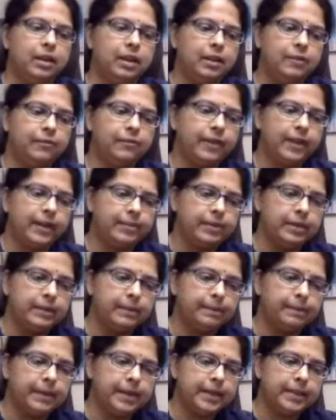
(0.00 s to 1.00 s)
If I'm
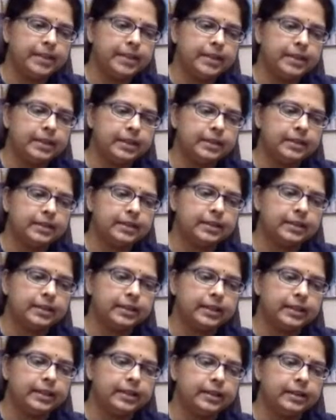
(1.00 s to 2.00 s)
depleting a
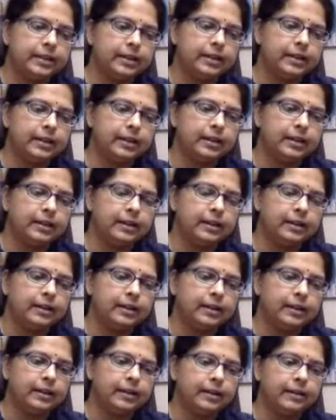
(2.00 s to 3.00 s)
certain
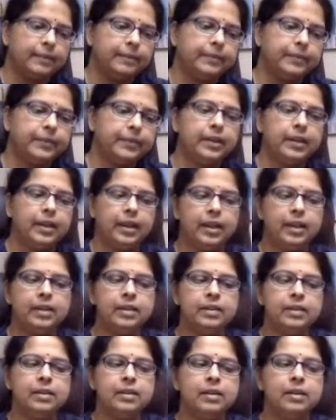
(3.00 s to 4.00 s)

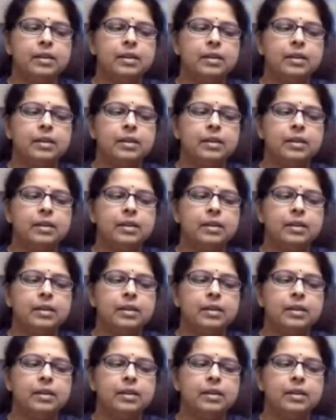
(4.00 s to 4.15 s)
gain,